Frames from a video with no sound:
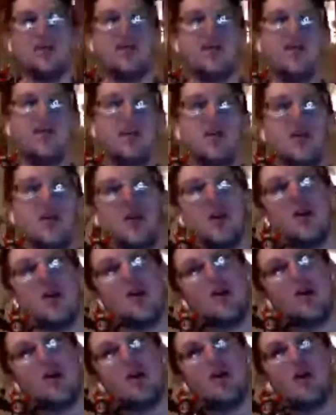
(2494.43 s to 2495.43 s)
That is
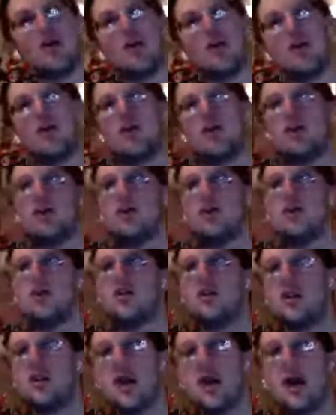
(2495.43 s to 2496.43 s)
Cold Blooded, and it
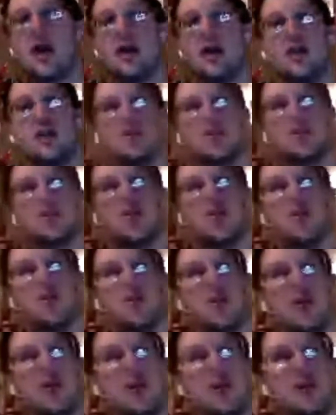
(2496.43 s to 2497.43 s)
is free to read
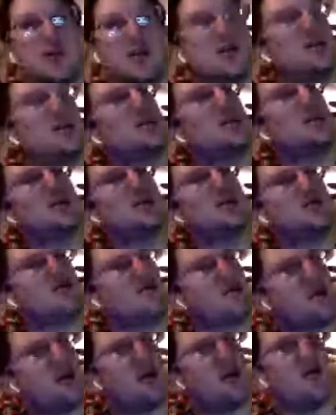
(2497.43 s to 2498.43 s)
on
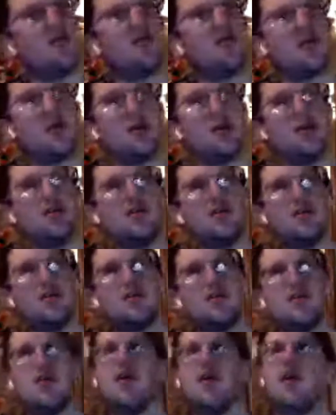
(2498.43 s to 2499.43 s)
Webtoon,
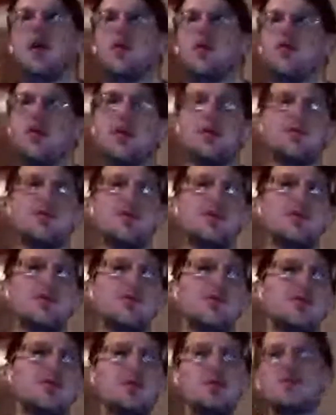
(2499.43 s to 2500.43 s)
Tabastic,
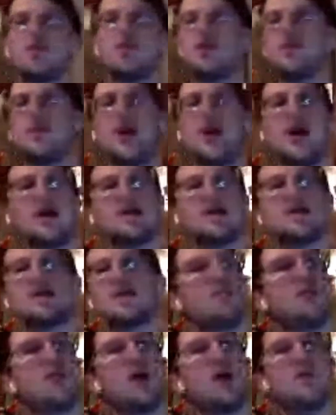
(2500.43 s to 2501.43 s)
the
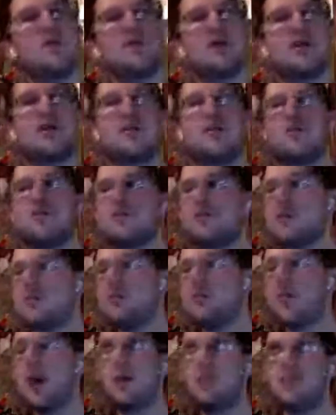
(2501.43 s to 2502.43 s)
Pop
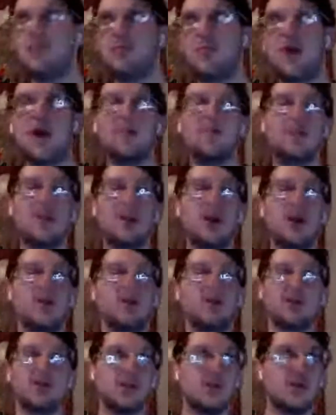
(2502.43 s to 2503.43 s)
Comics, the Duck Web Comics,
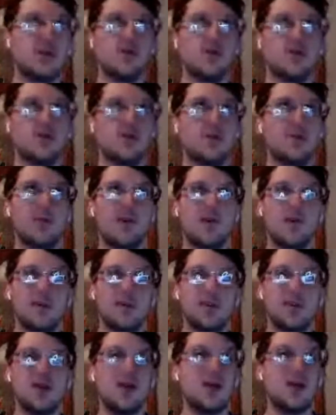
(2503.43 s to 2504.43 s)
and the Ninth
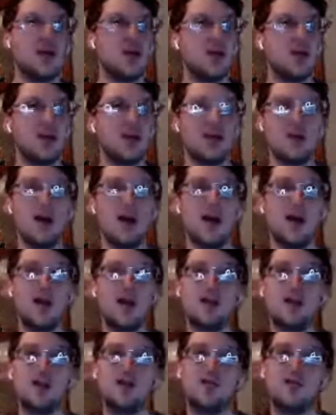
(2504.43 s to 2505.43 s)
Period
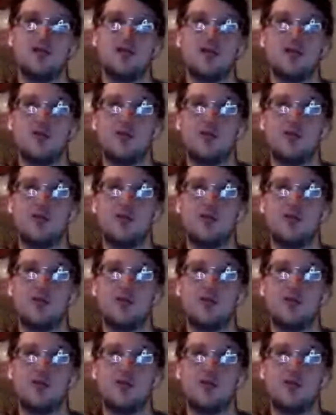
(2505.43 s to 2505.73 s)
Art.